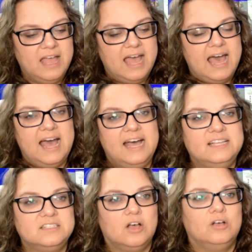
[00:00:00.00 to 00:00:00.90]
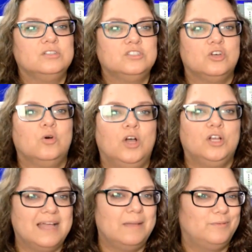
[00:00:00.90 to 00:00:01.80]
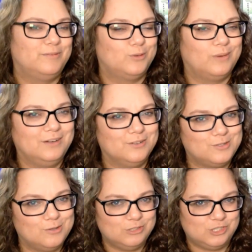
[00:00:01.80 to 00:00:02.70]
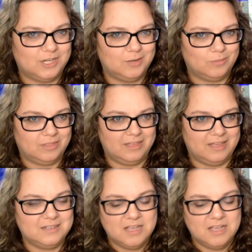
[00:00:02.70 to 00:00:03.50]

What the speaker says: has also a type of terrain associated with it.